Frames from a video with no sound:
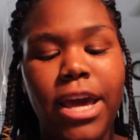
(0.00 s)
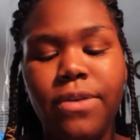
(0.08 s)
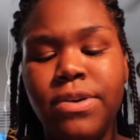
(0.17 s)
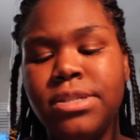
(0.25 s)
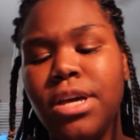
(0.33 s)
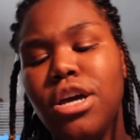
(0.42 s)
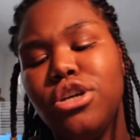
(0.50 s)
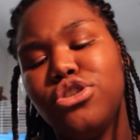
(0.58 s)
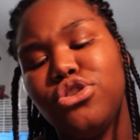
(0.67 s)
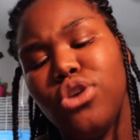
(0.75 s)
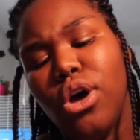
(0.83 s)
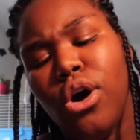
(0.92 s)
anyways
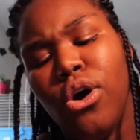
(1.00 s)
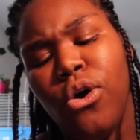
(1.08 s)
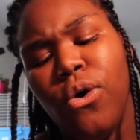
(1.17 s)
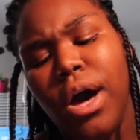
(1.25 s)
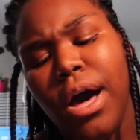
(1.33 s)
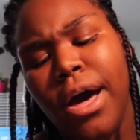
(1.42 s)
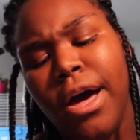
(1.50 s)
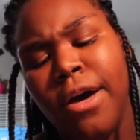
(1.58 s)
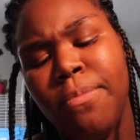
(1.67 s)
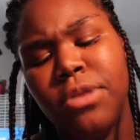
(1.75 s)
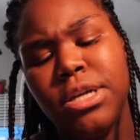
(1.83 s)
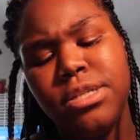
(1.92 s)
so
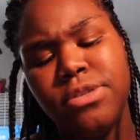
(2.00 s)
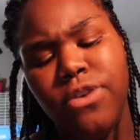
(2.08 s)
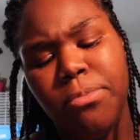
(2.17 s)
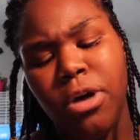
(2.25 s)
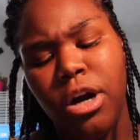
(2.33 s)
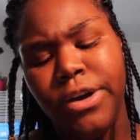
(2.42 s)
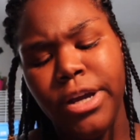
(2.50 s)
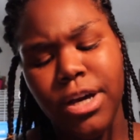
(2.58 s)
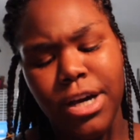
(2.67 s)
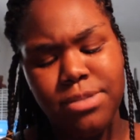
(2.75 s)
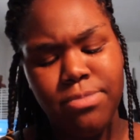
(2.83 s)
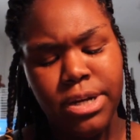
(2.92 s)
um this is from ra
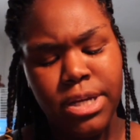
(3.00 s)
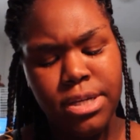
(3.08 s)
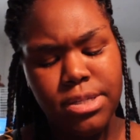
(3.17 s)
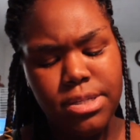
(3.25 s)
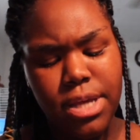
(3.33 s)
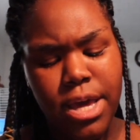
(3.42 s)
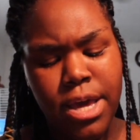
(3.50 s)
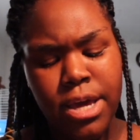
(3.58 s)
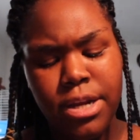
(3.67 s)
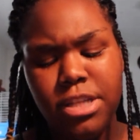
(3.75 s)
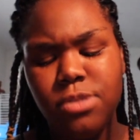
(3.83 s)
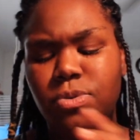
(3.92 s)
cosmetics
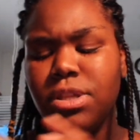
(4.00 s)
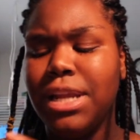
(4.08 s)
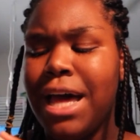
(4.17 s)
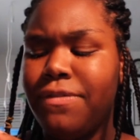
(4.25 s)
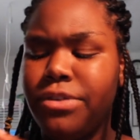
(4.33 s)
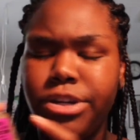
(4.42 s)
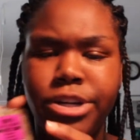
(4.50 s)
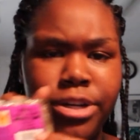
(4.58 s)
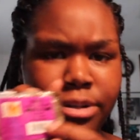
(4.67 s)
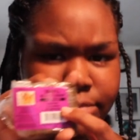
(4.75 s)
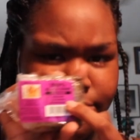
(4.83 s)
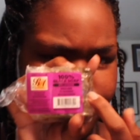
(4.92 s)
and it's with
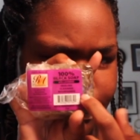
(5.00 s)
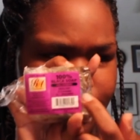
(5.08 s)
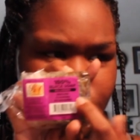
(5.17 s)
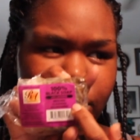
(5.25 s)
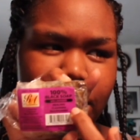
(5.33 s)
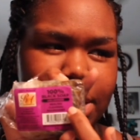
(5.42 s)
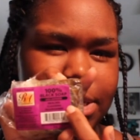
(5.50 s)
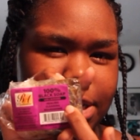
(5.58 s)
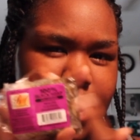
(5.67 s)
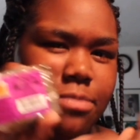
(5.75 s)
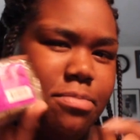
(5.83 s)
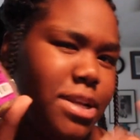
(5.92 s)
lavender you can't
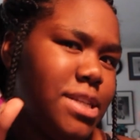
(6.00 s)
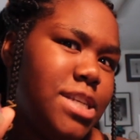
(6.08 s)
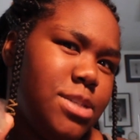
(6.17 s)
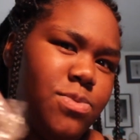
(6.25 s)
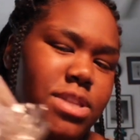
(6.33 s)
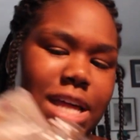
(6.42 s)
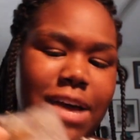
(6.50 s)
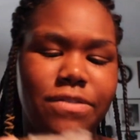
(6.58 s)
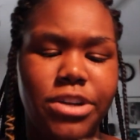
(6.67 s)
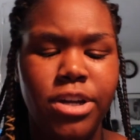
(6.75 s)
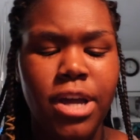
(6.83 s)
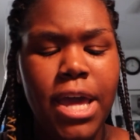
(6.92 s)
see it but it says with
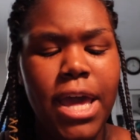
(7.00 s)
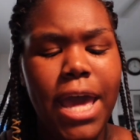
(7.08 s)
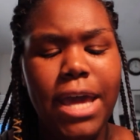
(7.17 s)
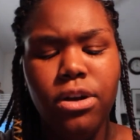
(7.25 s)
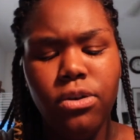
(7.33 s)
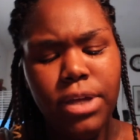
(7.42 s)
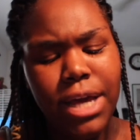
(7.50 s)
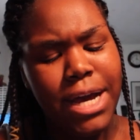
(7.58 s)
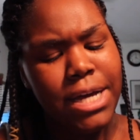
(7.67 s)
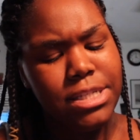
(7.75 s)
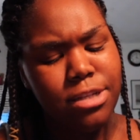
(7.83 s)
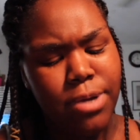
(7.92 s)
lavender and it only
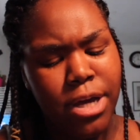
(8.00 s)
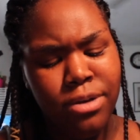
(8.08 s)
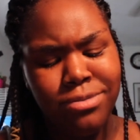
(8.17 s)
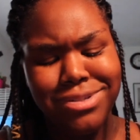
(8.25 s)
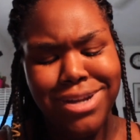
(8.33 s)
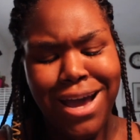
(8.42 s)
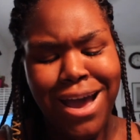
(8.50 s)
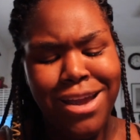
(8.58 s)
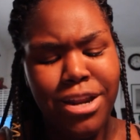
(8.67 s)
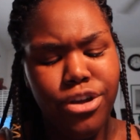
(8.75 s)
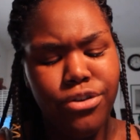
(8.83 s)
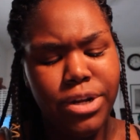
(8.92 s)
has about
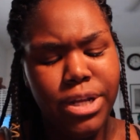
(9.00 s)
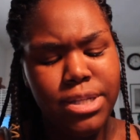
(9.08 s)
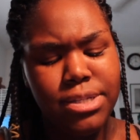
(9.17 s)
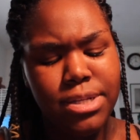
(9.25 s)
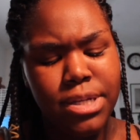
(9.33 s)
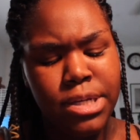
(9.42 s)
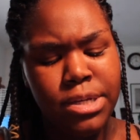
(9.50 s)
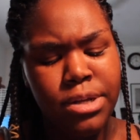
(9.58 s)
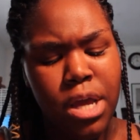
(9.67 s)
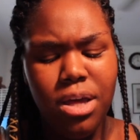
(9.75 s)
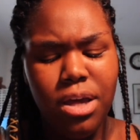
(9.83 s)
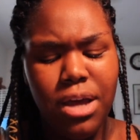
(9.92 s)
nine ingredients in it
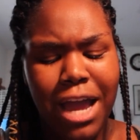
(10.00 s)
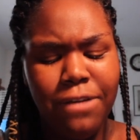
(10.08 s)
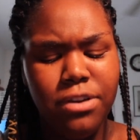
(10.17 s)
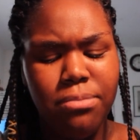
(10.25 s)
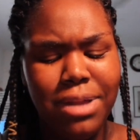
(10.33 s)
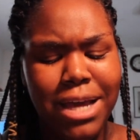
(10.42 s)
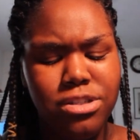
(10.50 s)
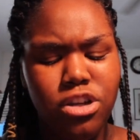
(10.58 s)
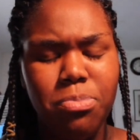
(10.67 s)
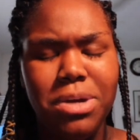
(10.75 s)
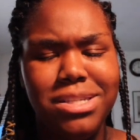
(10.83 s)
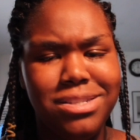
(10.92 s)
african black
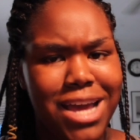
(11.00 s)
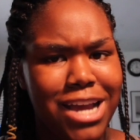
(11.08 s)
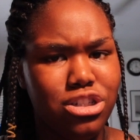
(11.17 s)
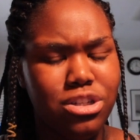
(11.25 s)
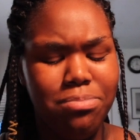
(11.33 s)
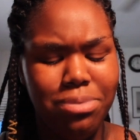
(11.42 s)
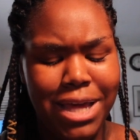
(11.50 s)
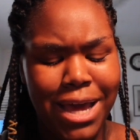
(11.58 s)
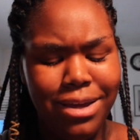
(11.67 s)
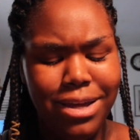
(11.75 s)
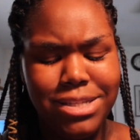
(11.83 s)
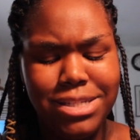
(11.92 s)
soap isn't actually
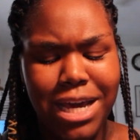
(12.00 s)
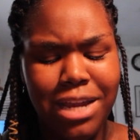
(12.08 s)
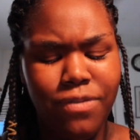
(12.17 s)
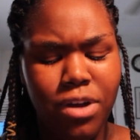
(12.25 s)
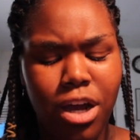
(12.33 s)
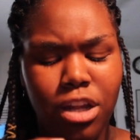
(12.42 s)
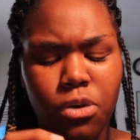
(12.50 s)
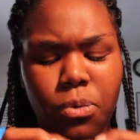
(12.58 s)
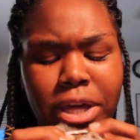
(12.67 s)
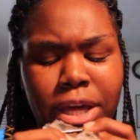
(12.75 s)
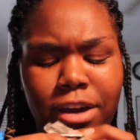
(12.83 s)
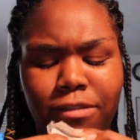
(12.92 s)
black it's kind of a
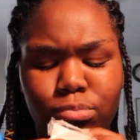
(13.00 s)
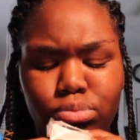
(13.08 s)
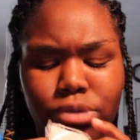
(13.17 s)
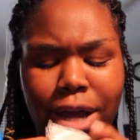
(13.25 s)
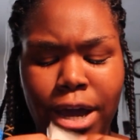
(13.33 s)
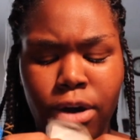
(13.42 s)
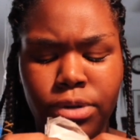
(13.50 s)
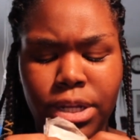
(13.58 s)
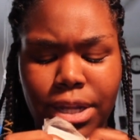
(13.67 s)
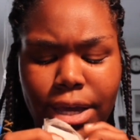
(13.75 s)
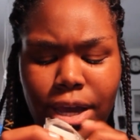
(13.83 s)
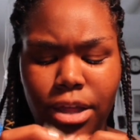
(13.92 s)
colorway of brown
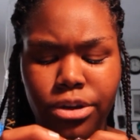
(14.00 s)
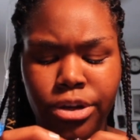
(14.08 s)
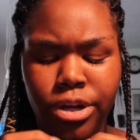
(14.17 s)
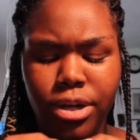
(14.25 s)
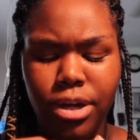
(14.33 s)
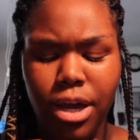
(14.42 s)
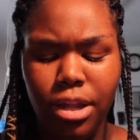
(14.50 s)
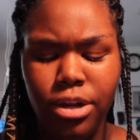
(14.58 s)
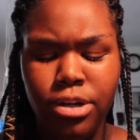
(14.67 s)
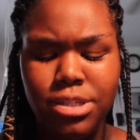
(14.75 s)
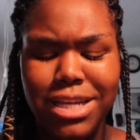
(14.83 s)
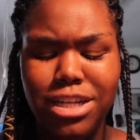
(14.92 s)
and like other
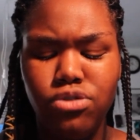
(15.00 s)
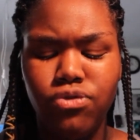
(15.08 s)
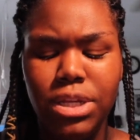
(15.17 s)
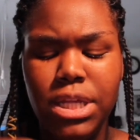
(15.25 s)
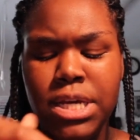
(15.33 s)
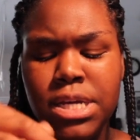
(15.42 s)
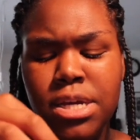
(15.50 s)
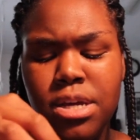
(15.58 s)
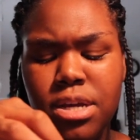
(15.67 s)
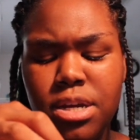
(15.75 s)
colors and it's really